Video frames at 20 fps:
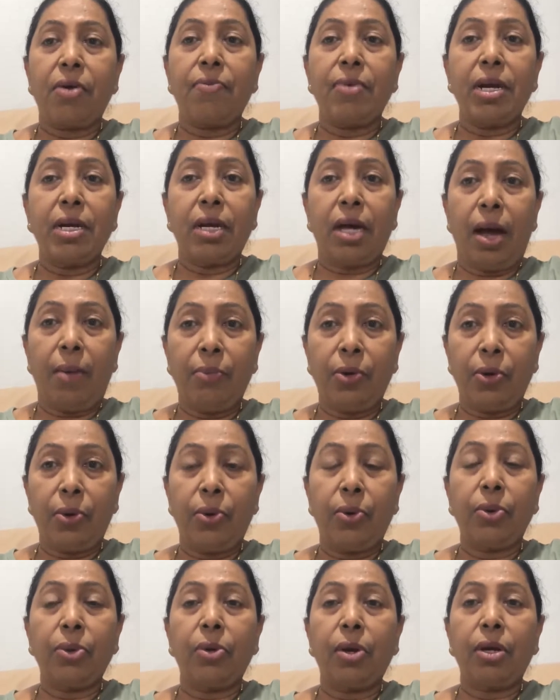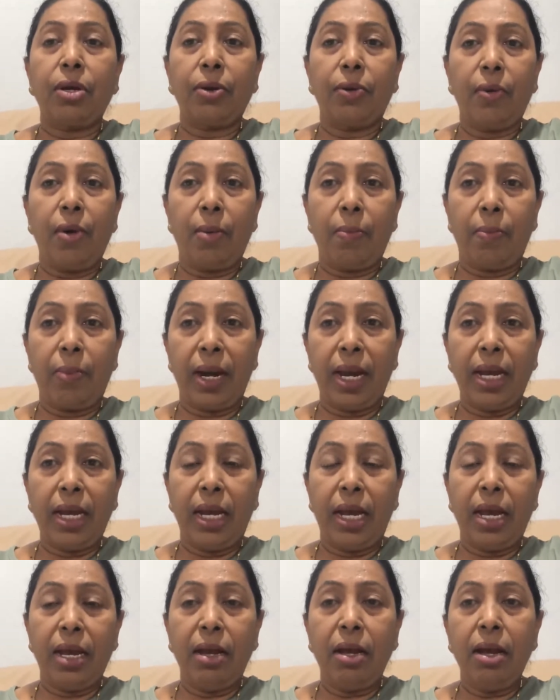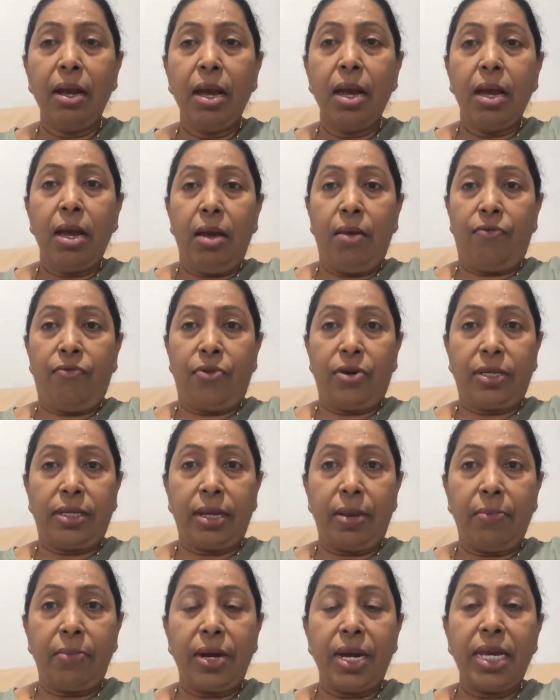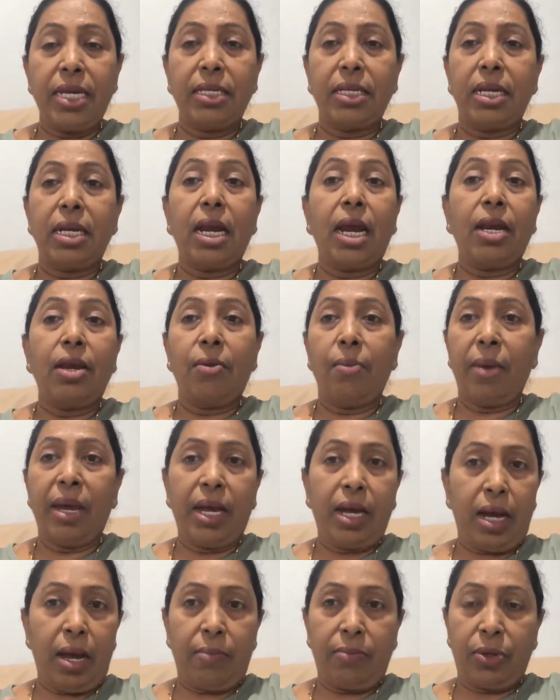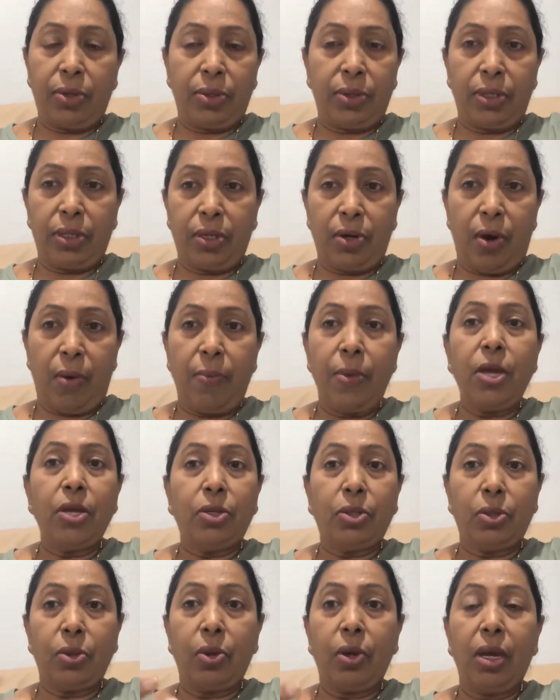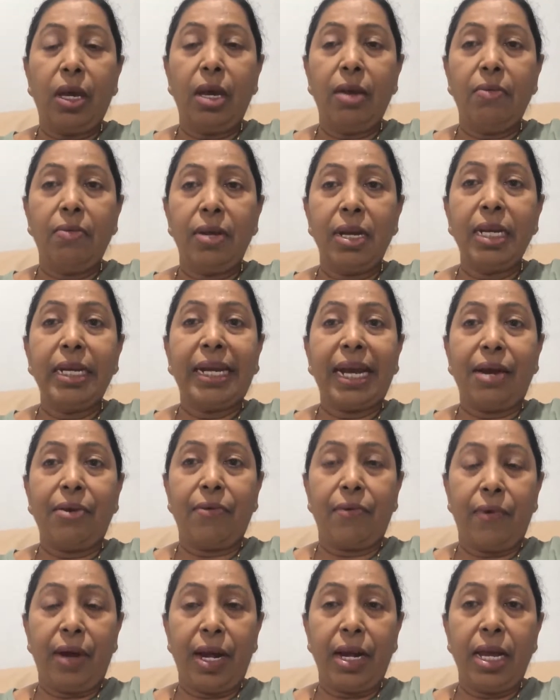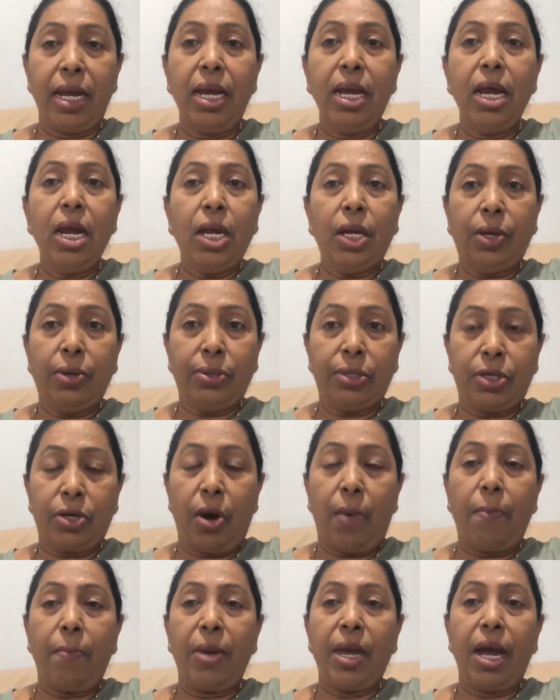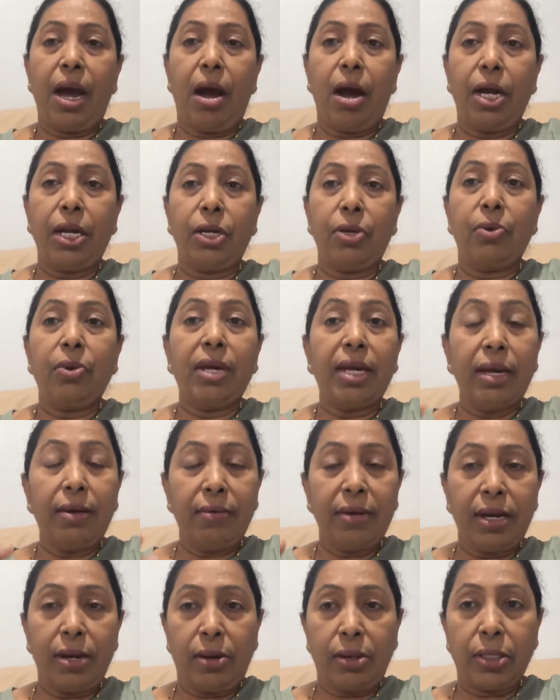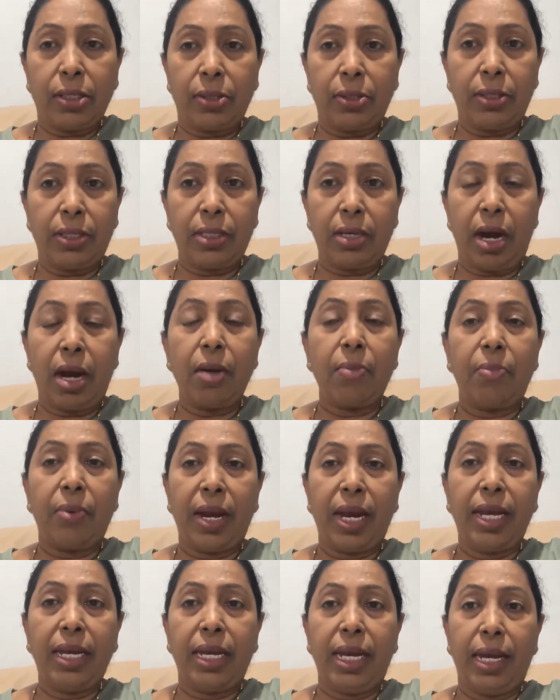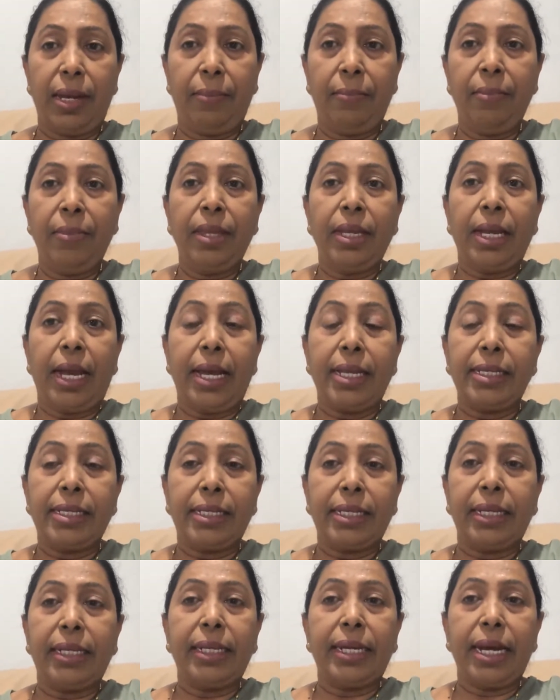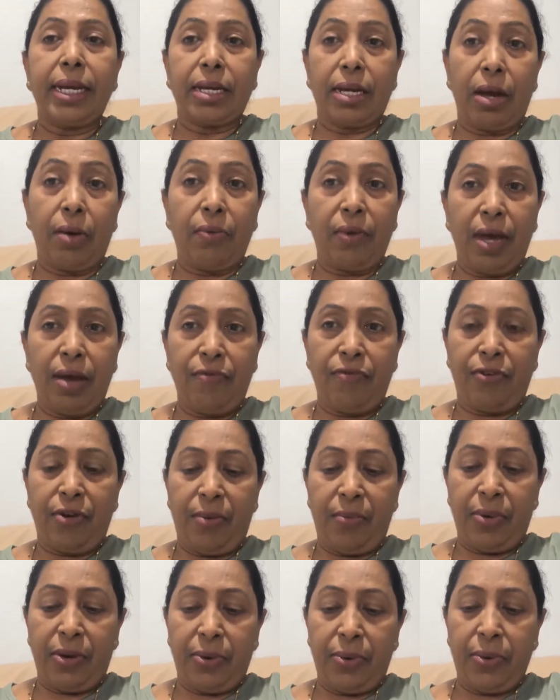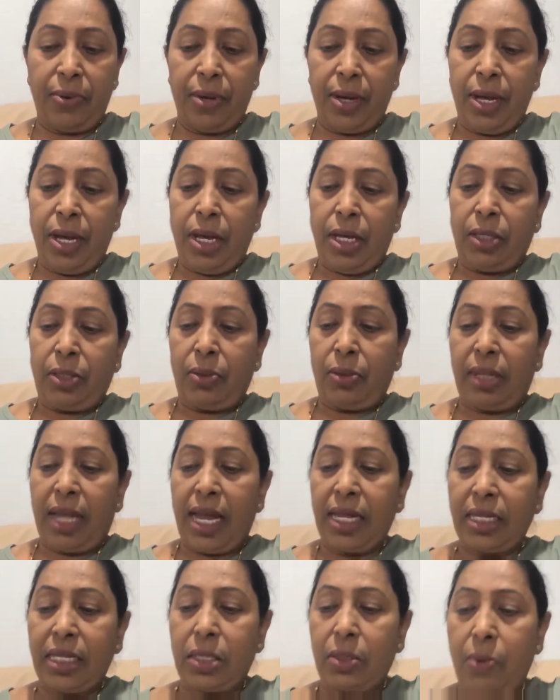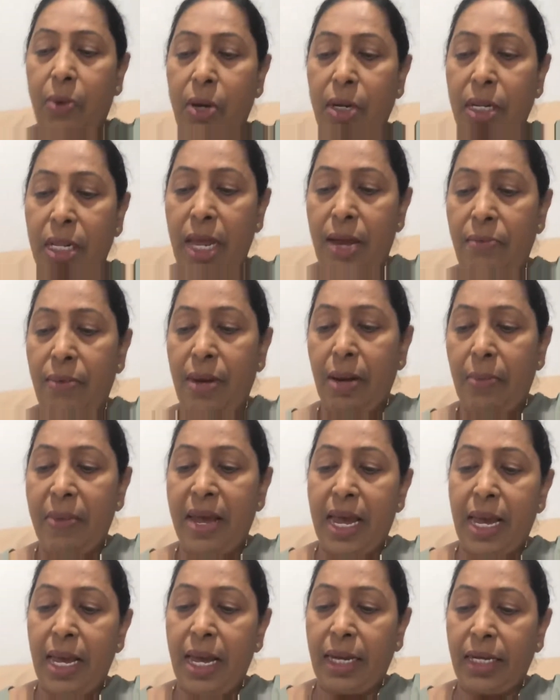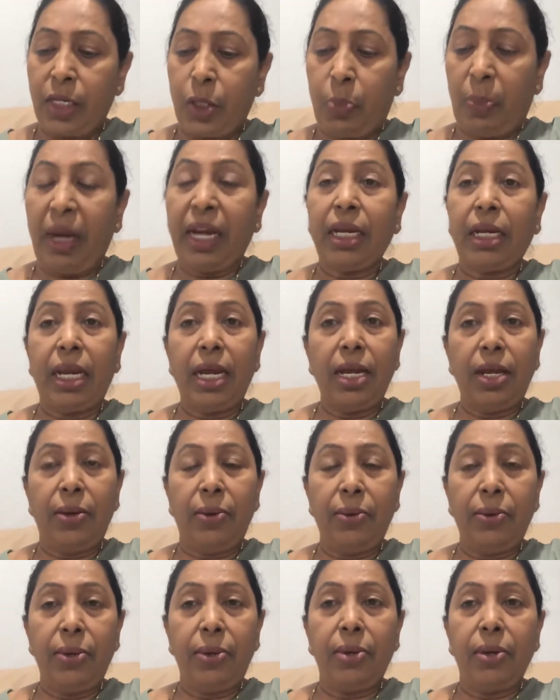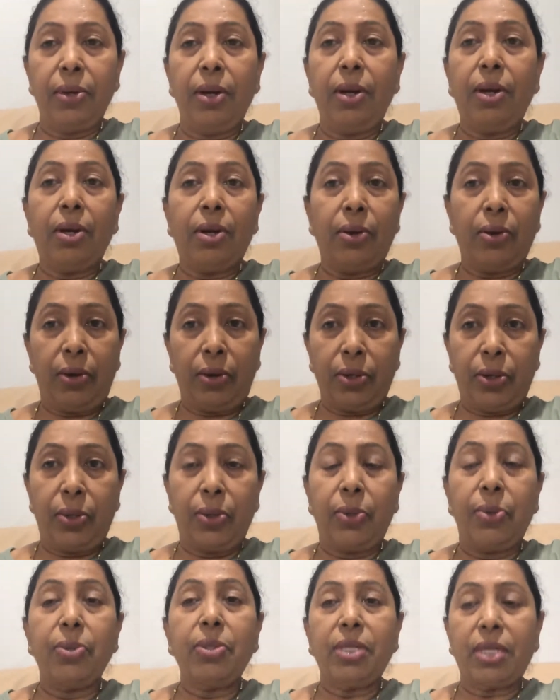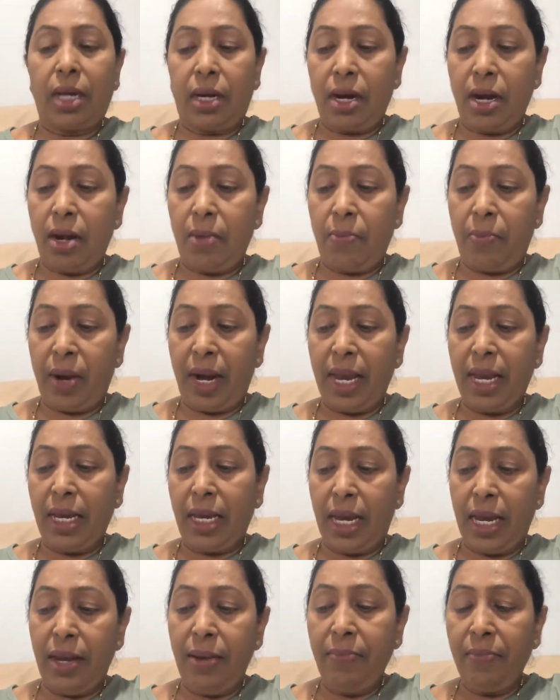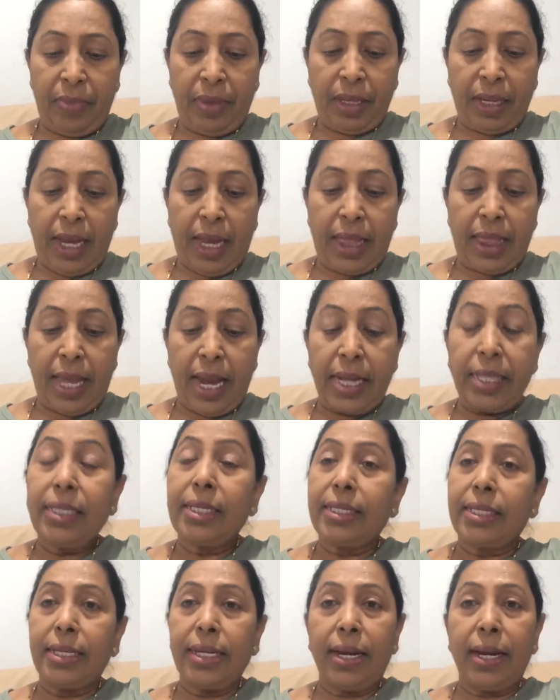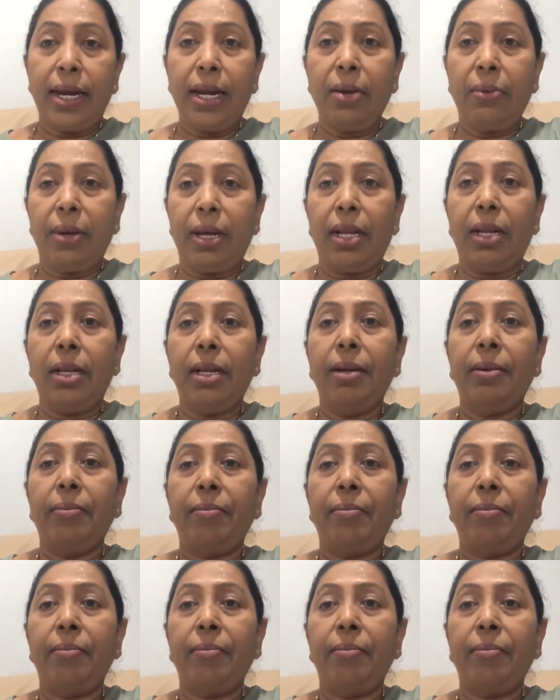will come to know that you are braking for some reason, and you may come to stop. So he will get ready to stop behind you. He will also start braking and get away from you. So that's what they will be expecting you, not to do sudden braking. Then steering wheel.